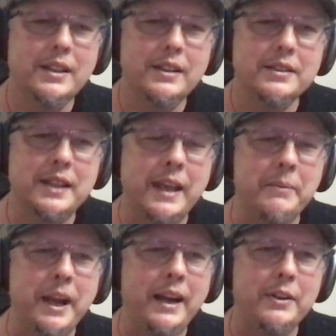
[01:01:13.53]
same
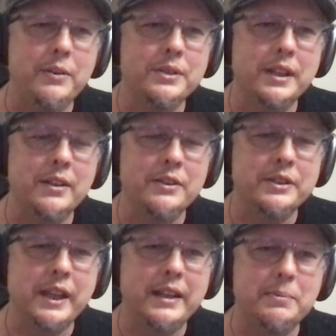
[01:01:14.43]
guy you see on
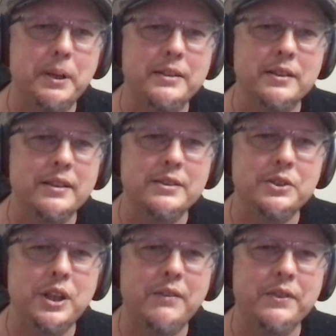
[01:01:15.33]
stage basically as
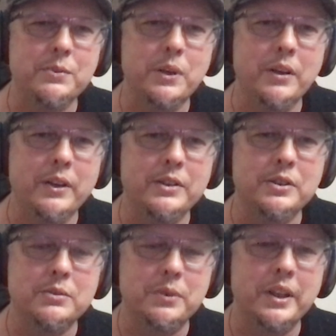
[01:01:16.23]
Jeff as well. He's
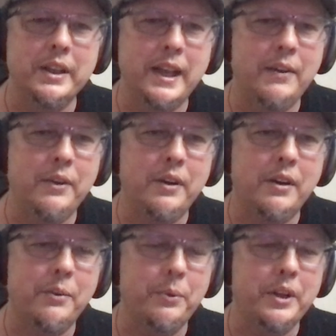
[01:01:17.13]
just really down to
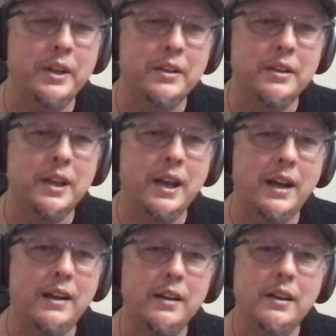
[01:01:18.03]
earth, really good
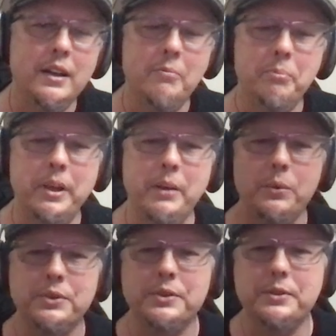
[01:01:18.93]
guy. But it
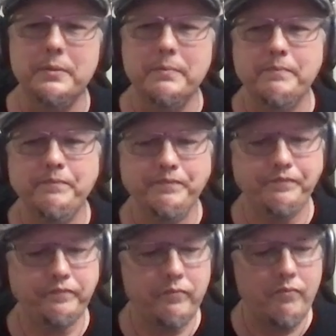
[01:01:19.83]
was
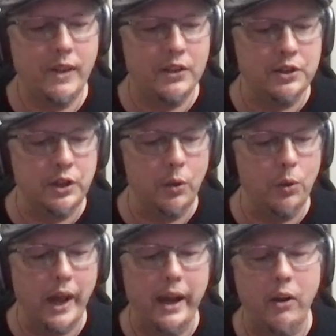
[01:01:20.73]
so
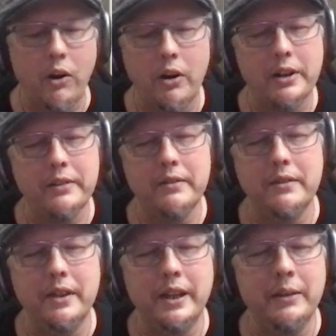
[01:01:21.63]
lighthearted.
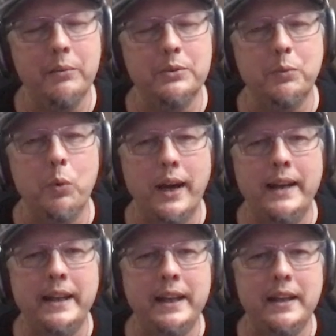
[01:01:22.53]
It was what I
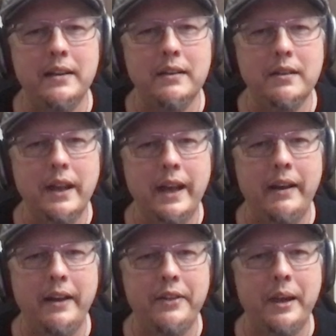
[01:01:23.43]
needed
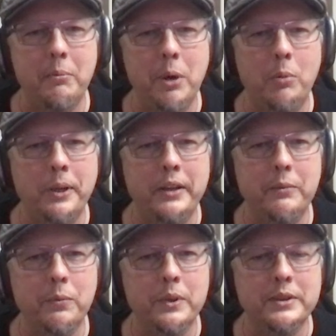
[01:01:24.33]
at that moment
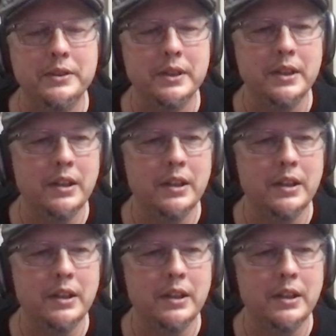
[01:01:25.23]
was